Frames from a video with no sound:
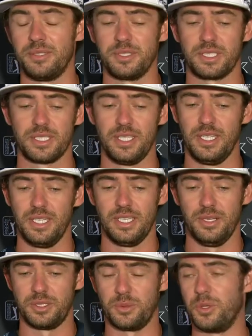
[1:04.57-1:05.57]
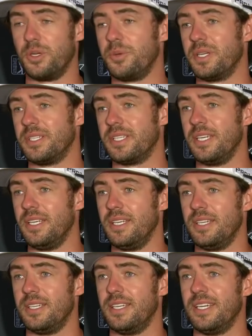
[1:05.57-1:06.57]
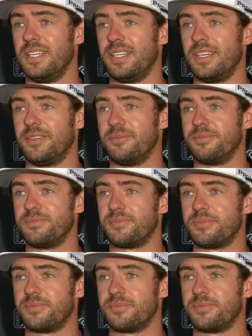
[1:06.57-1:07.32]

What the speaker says: It was a whirlwind, and